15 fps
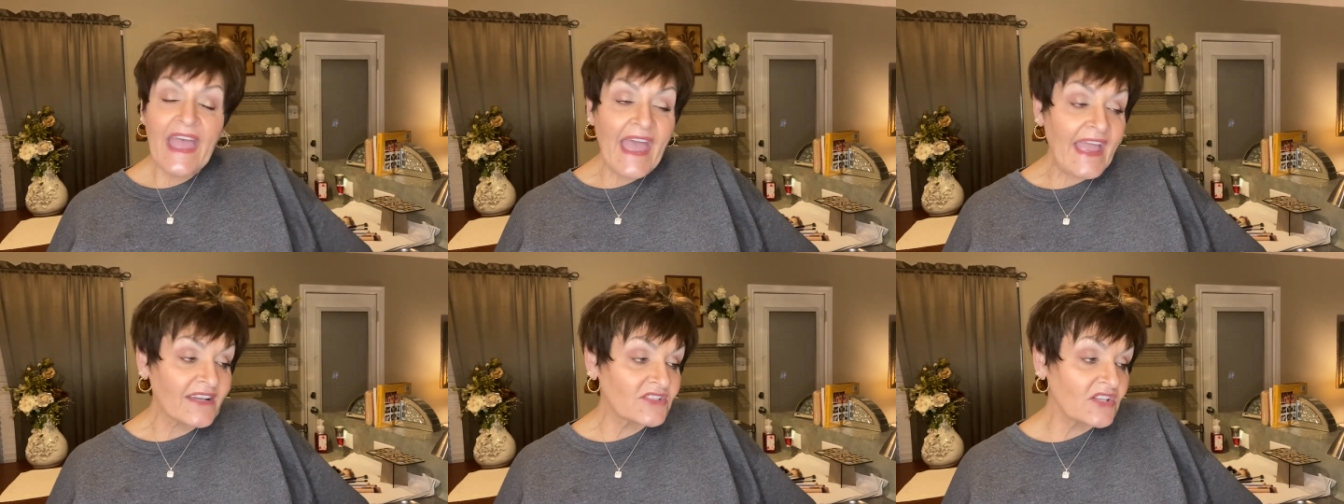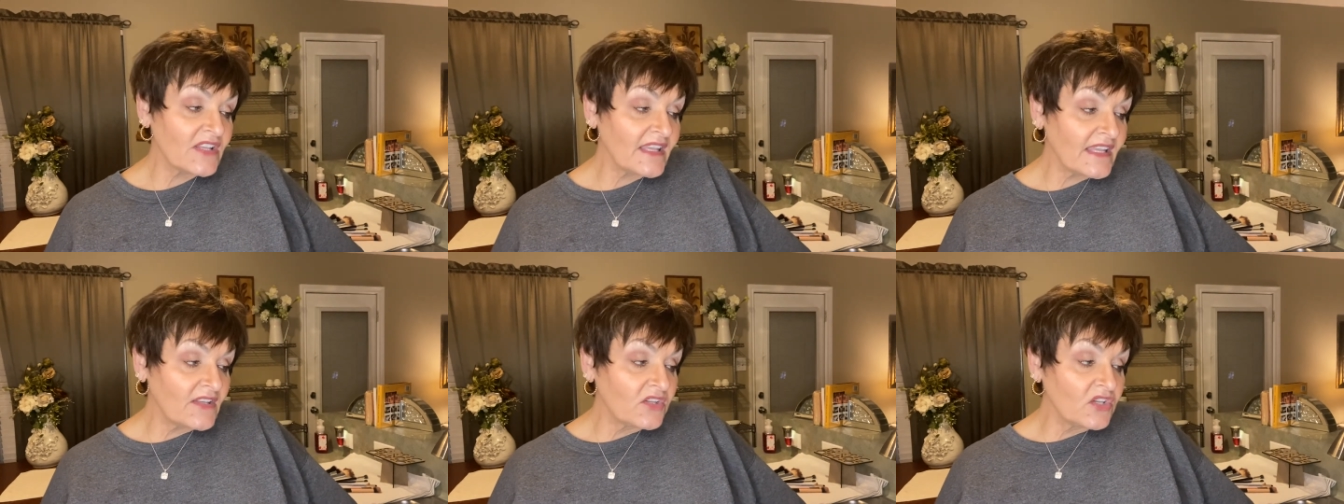
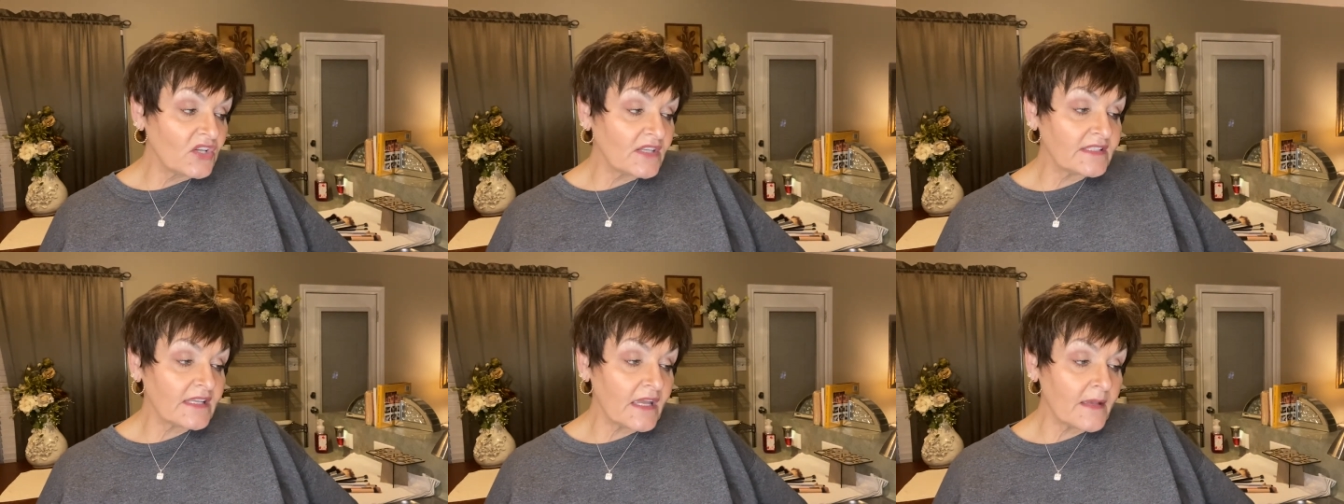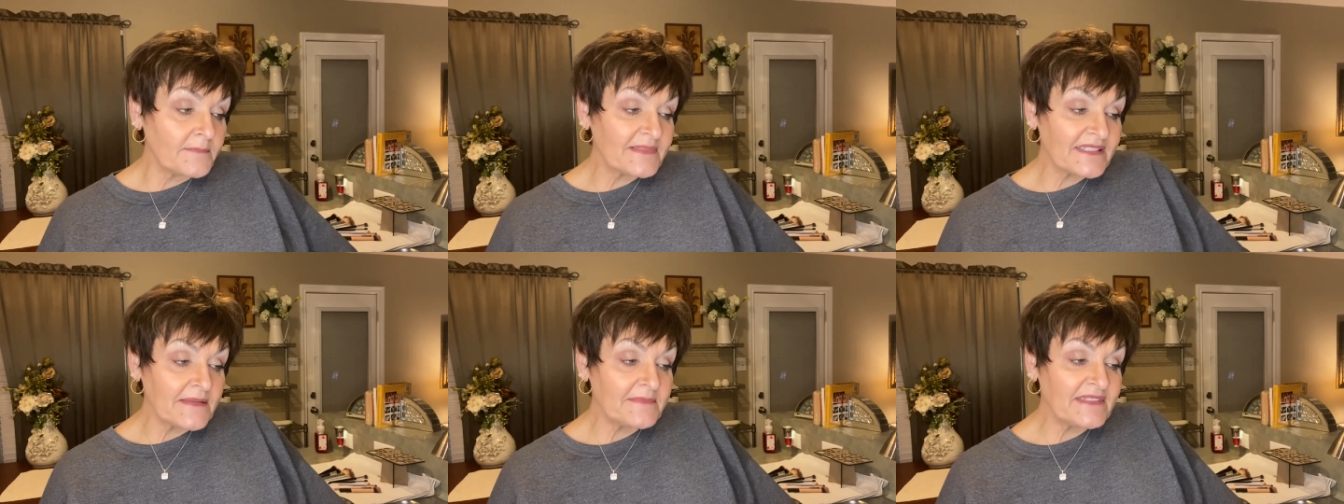actually looked
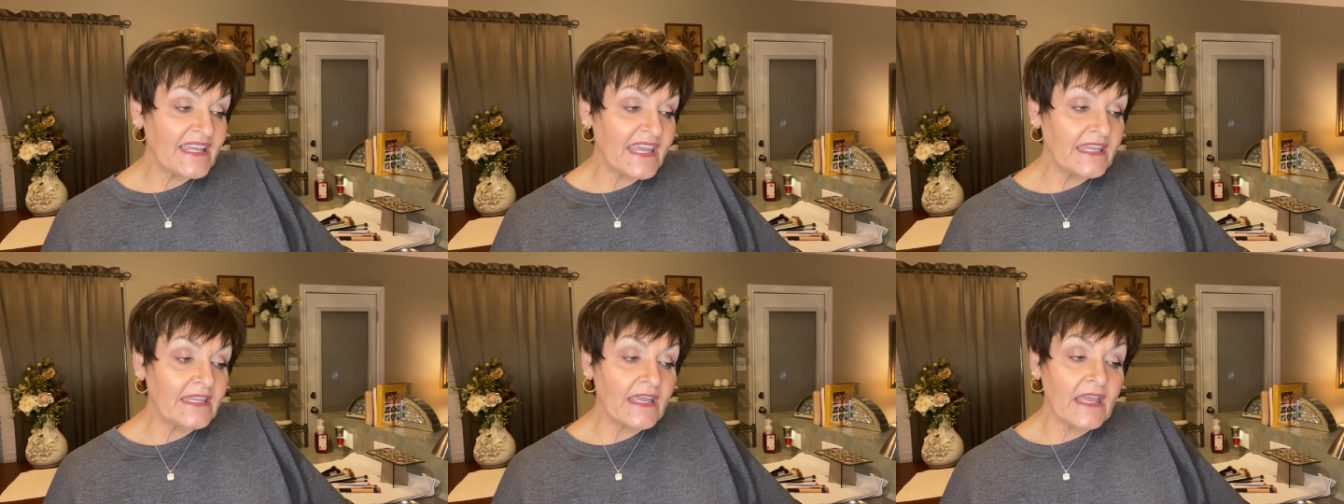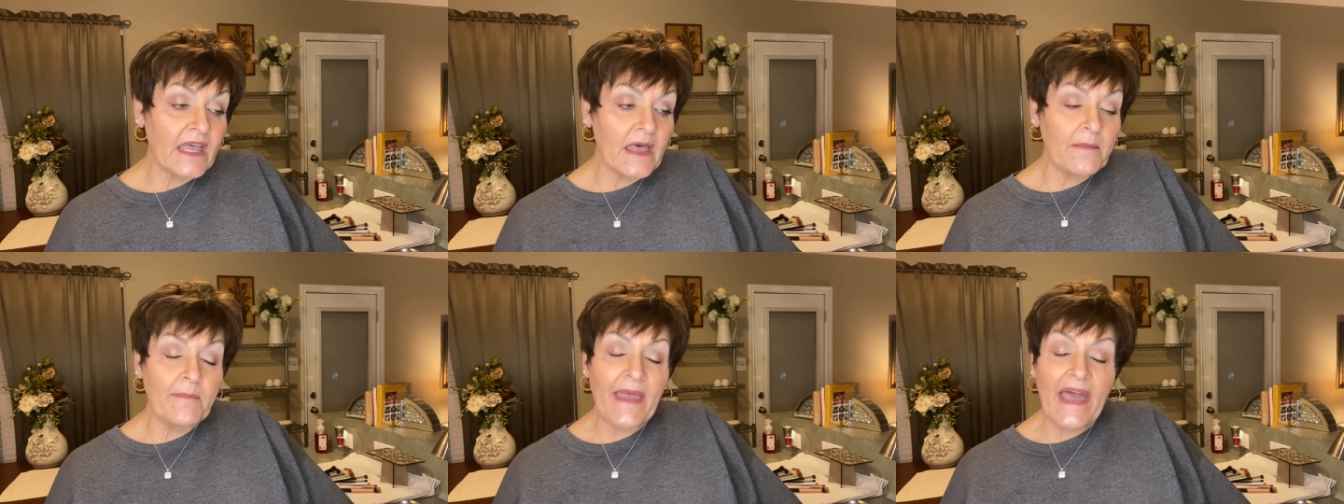up some data
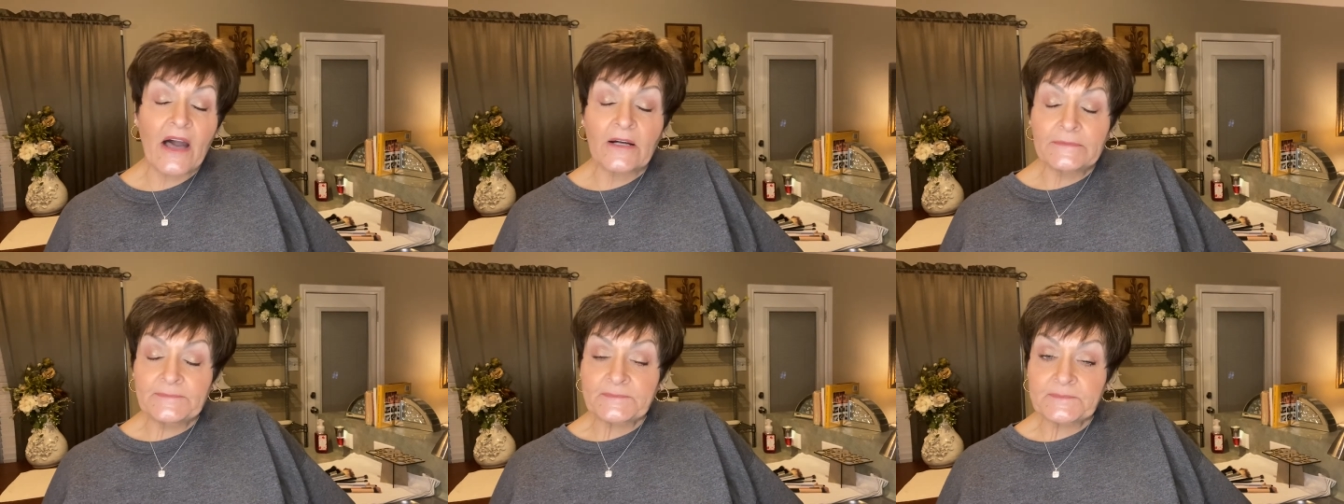about